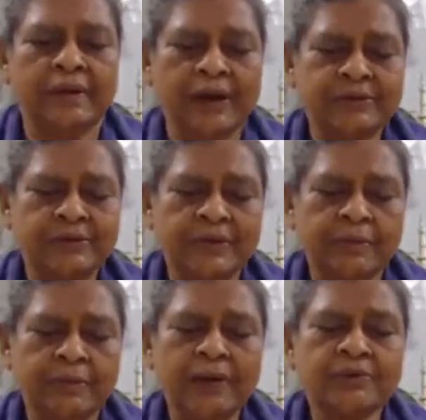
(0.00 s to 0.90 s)
actually
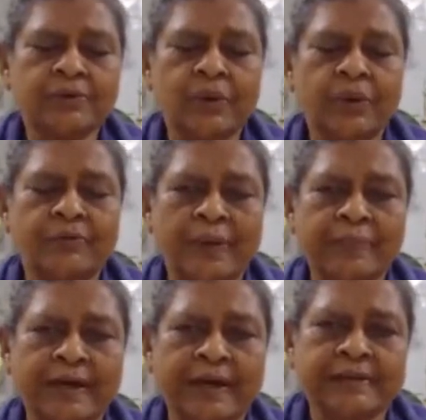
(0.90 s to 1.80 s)
the monks called for
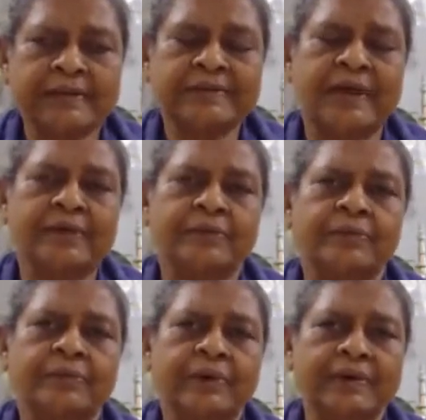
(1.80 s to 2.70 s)
applications, and
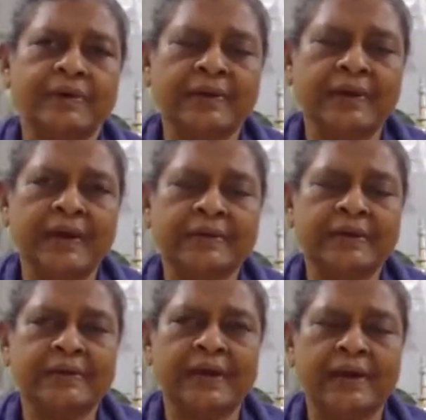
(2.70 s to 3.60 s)
we
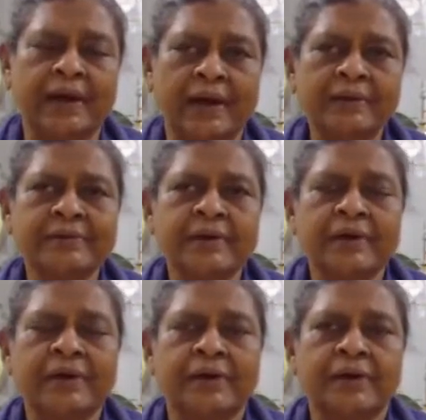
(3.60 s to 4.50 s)
selected 10 nuns
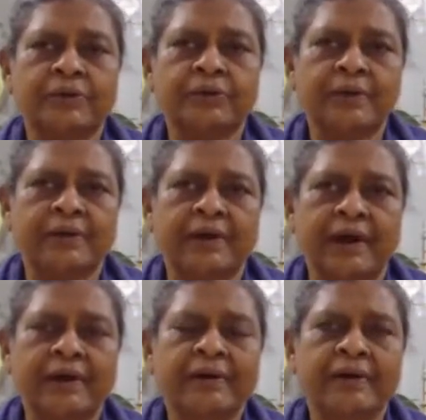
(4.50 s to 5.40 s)
to be
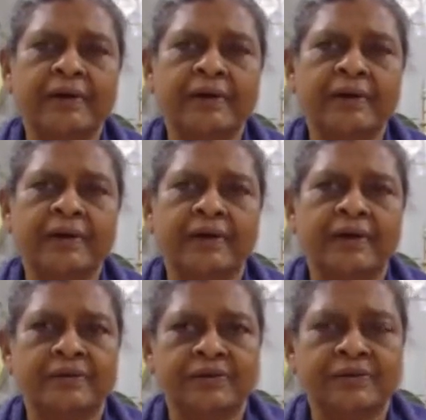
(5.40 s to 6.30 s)
trained.
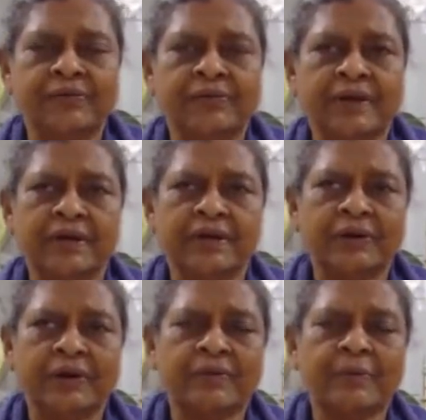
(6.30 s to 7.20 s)
It was difficult,
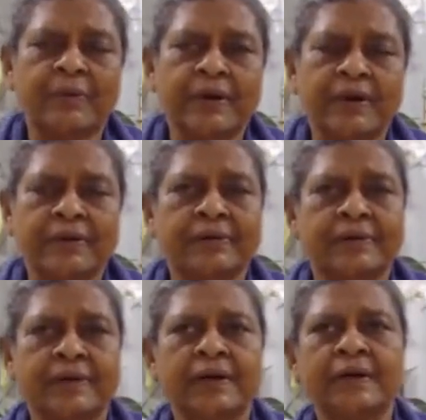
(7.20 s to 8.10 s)
not everybody
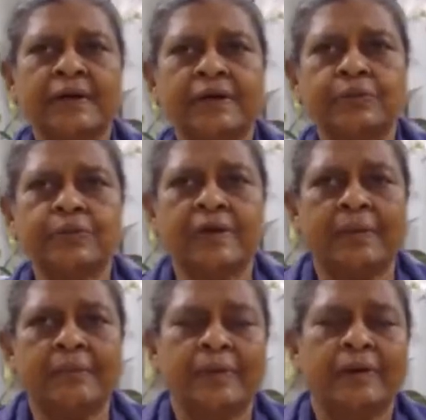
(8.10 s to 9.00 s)
agreed to
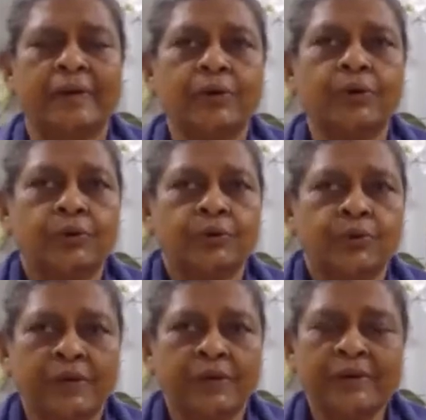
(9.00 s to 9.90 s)
go to
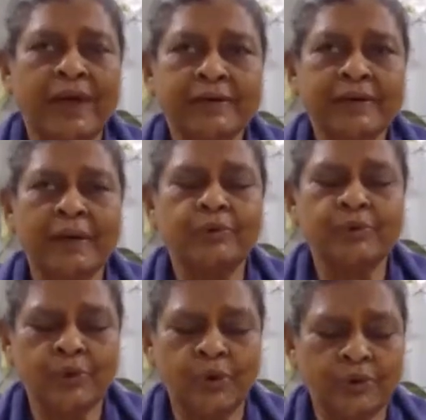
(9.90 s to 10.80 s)
Bodhi. That time
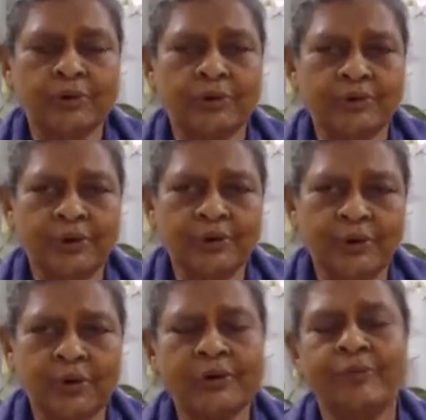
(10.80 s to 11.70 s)
not talking of
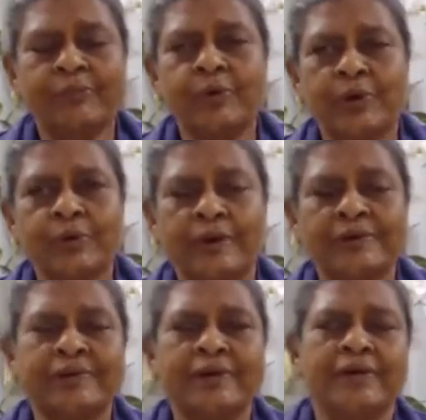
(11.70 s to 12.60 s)

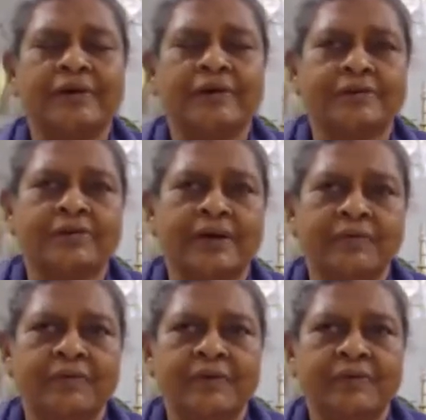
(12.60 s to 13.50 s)
bhikkhunis. So
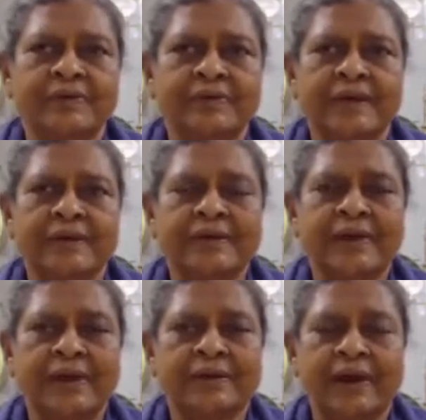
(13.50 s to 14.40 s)
anyway, we
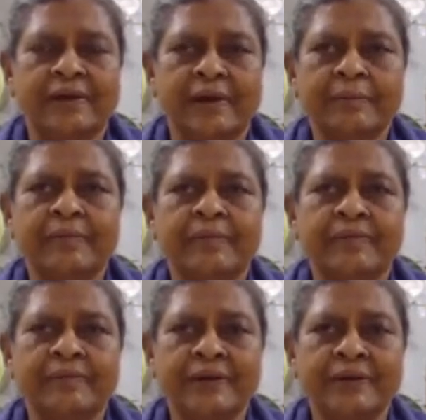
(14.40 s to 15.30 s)
selected and trained them.
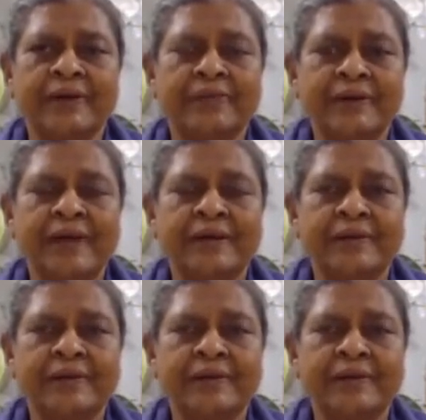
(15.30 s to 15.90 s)
Finally, we